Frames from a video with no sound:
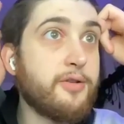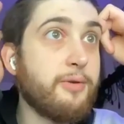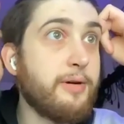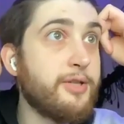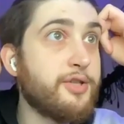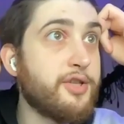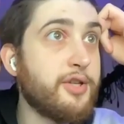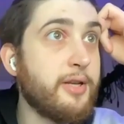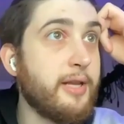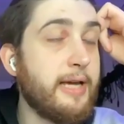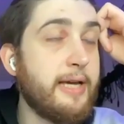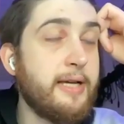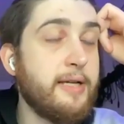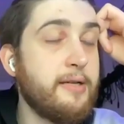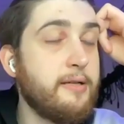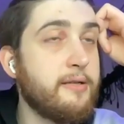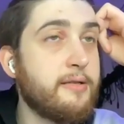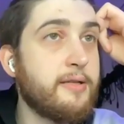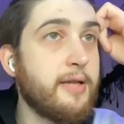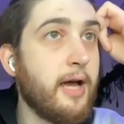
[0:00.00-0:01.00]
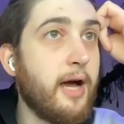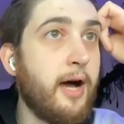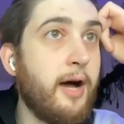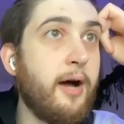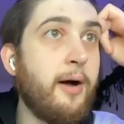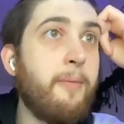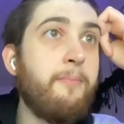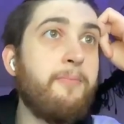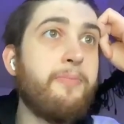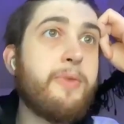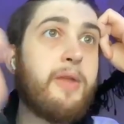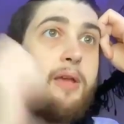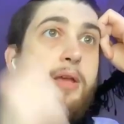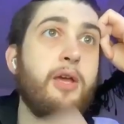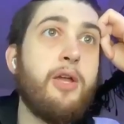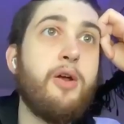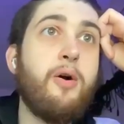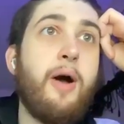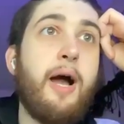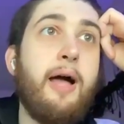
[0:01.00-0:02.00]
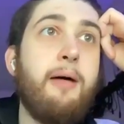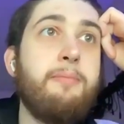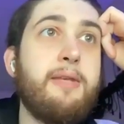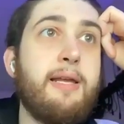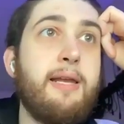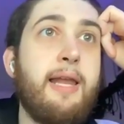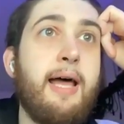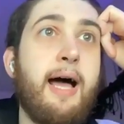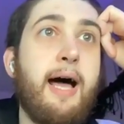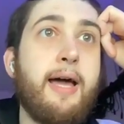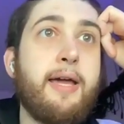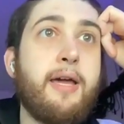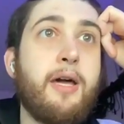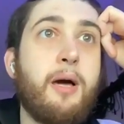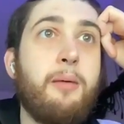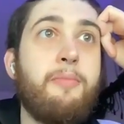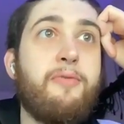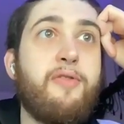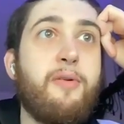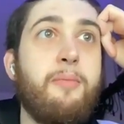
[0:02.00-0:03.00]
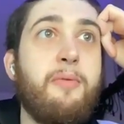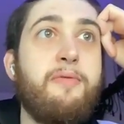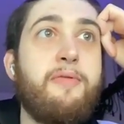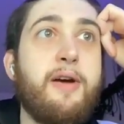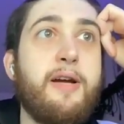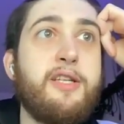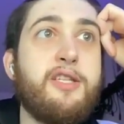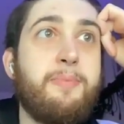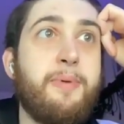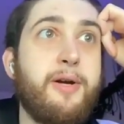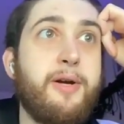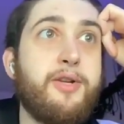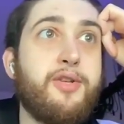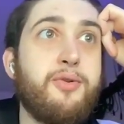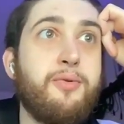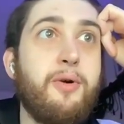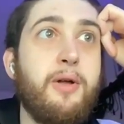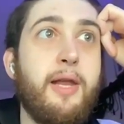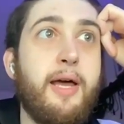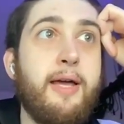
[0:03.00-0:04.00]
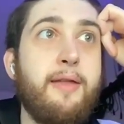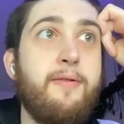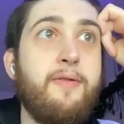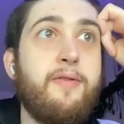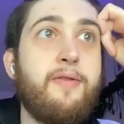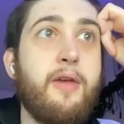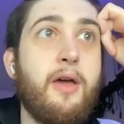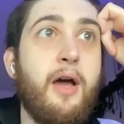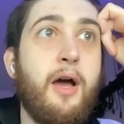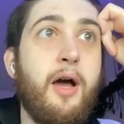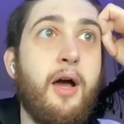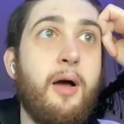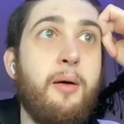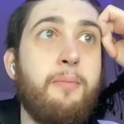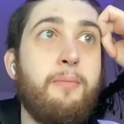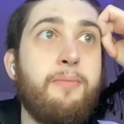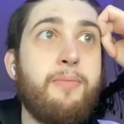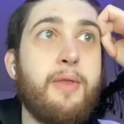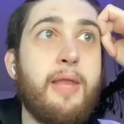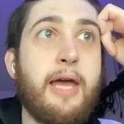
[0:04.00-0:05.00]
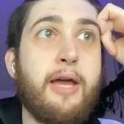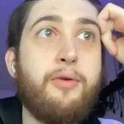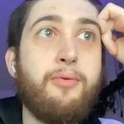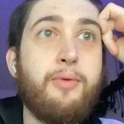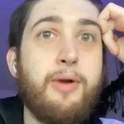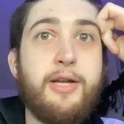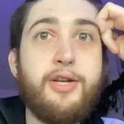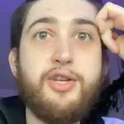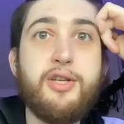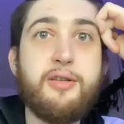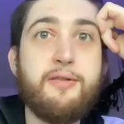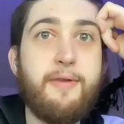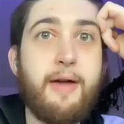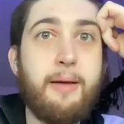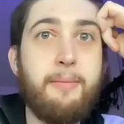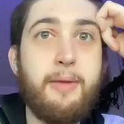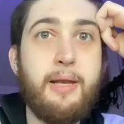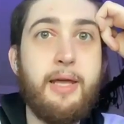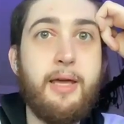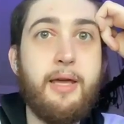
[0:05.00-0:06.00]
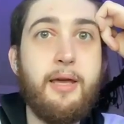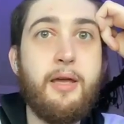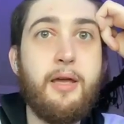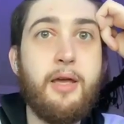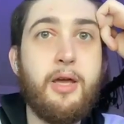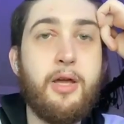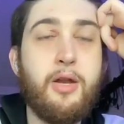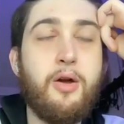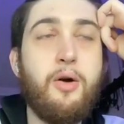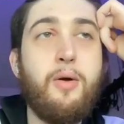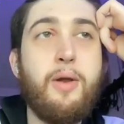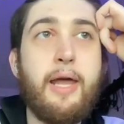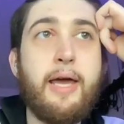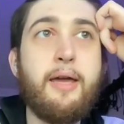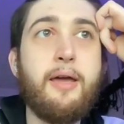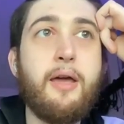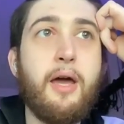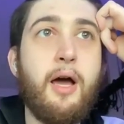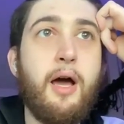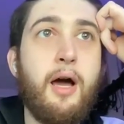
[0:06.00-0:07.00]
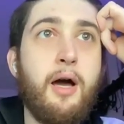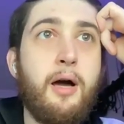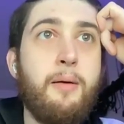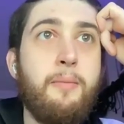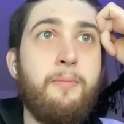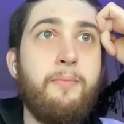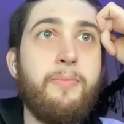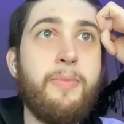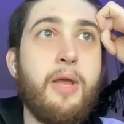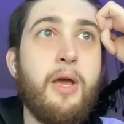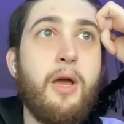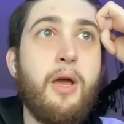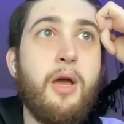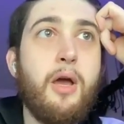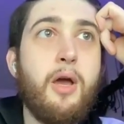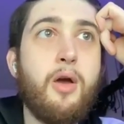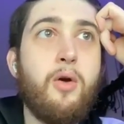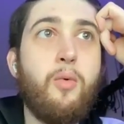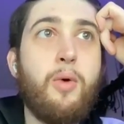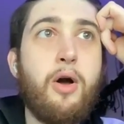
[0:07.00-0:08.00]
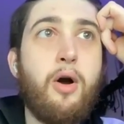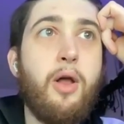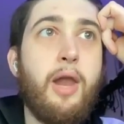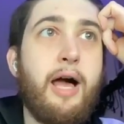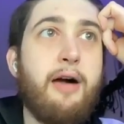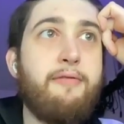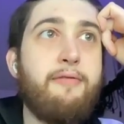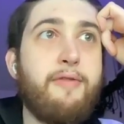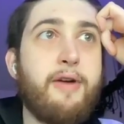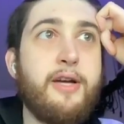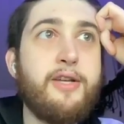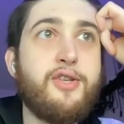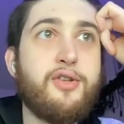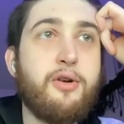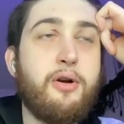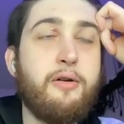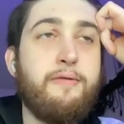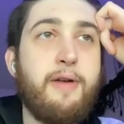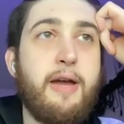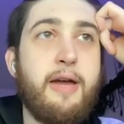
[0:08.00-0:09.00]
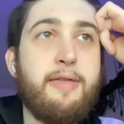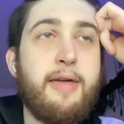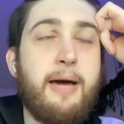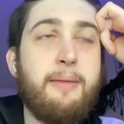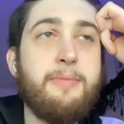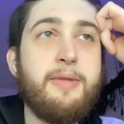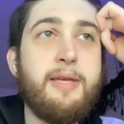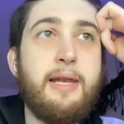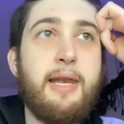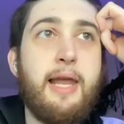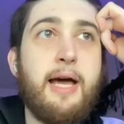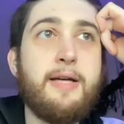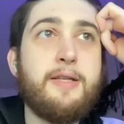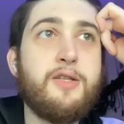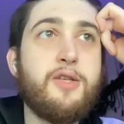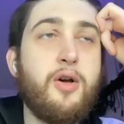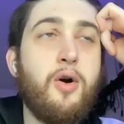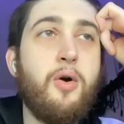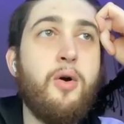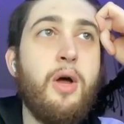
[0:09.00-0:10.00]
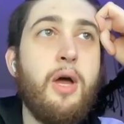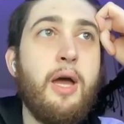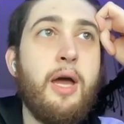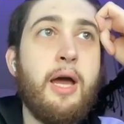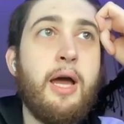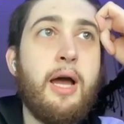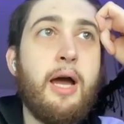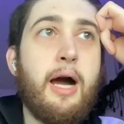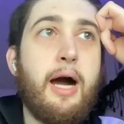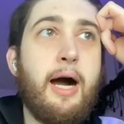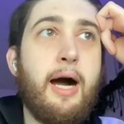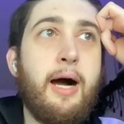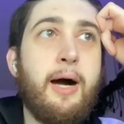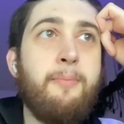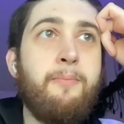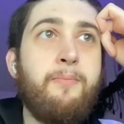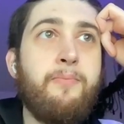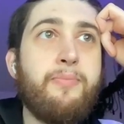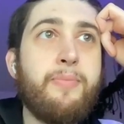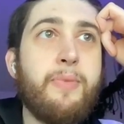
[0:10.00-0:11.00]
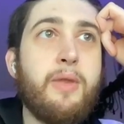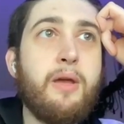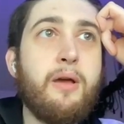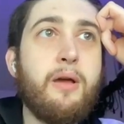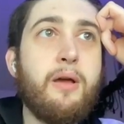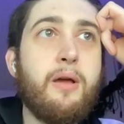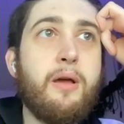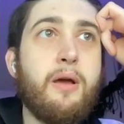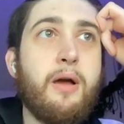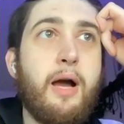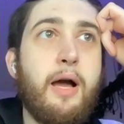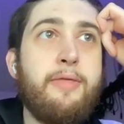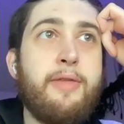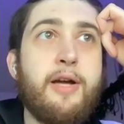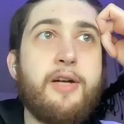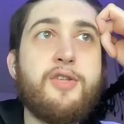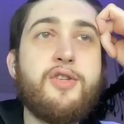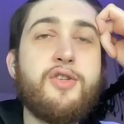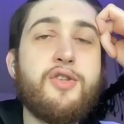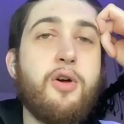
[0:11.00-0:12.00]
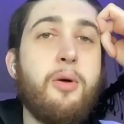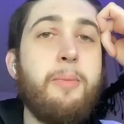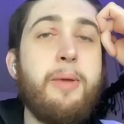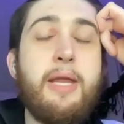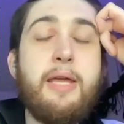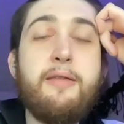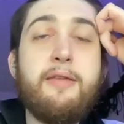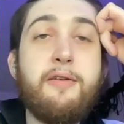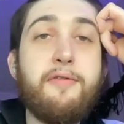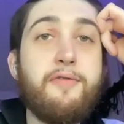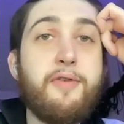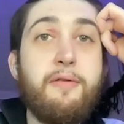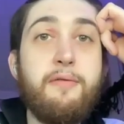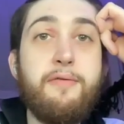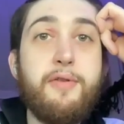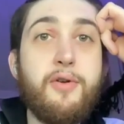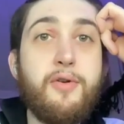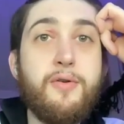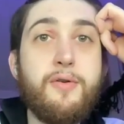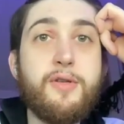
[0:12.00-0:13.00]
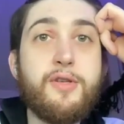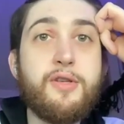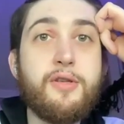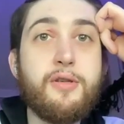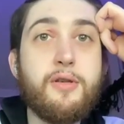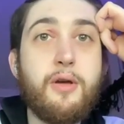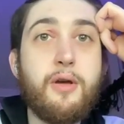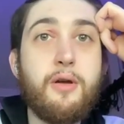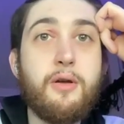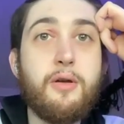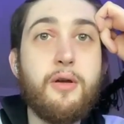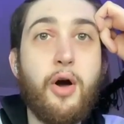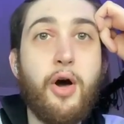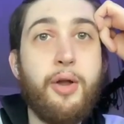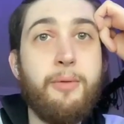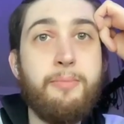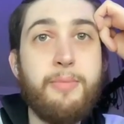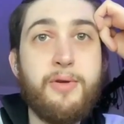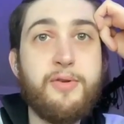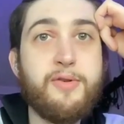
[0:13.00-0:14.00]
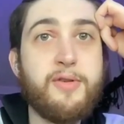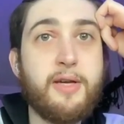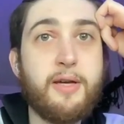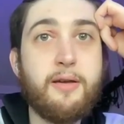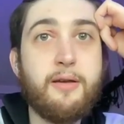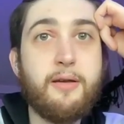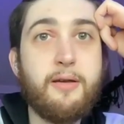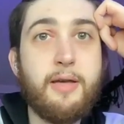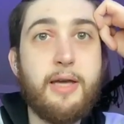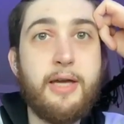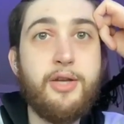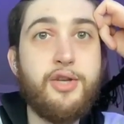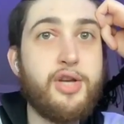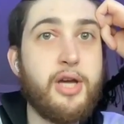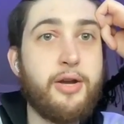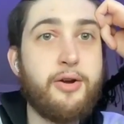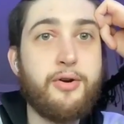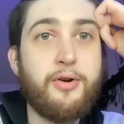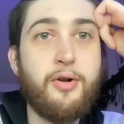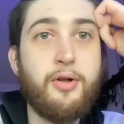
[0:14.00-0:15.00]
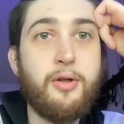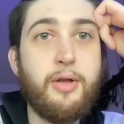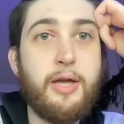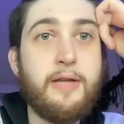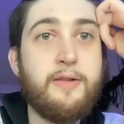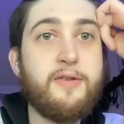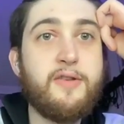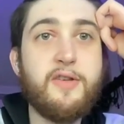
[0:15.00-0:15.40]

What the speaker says: this question is, you know, alhamdulillah, I come from a very spiritual and like religious family, you know, like we all have very strong faith, alhamdulillah. So um, there's so many different views on music in general, in